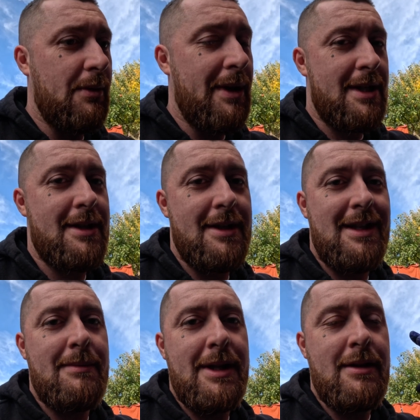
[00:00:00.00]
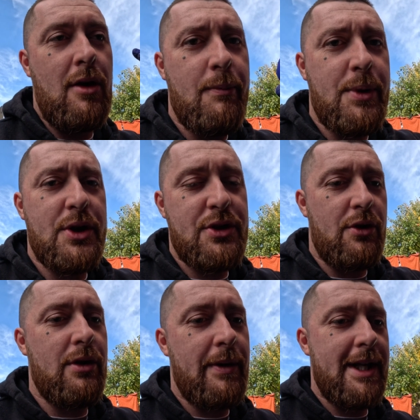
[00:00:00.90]
piston need to be pushed
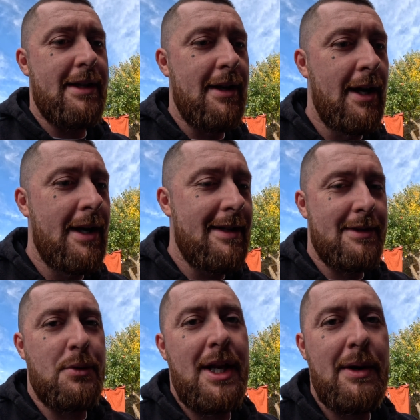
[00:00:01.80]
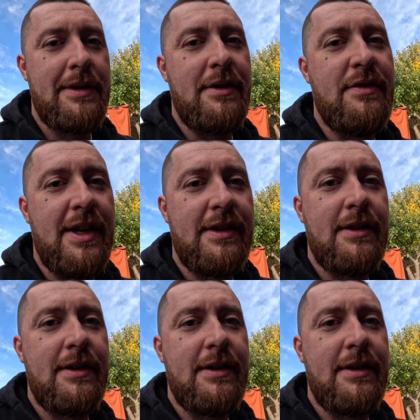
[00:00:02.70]
all the way in to allow it to fit.